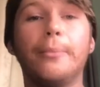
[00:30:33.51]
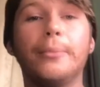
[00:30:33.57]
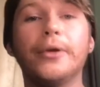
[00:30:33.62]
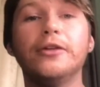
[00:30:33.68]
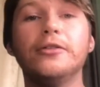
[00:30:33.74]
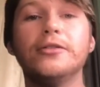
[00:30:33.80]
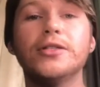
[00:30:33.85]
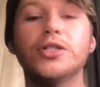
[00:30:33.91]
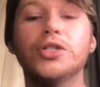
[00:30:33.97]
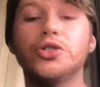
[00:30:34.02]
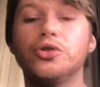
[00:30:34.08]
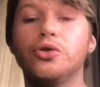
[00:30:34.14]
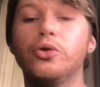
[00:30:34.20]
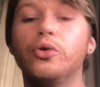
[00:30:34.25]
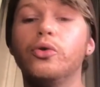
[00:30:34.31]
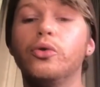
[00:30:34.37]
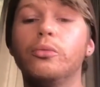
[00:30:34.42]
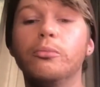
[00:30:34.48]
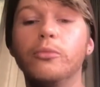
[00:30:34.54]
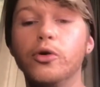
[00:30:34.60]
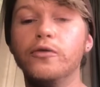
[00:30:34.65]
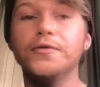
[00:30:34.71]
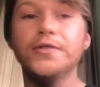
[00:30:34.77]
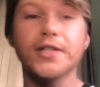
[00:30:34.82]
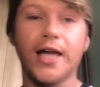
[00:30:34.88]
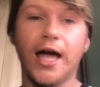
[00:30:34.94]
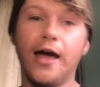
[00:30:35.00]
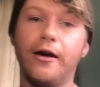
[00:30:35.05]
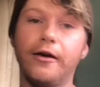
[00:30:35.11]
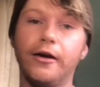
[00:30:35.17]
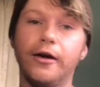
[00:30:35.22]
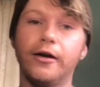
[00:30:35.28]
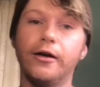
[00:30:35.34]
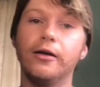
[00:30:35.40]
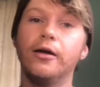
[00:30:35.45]
happens, to move to
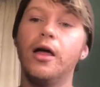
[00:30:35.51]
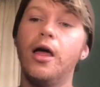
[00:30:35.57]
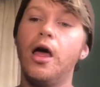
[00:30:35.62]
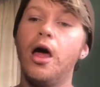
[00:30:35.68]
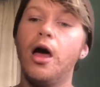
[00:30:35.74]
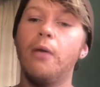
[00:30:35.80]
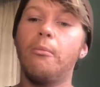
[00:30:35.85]
Canada.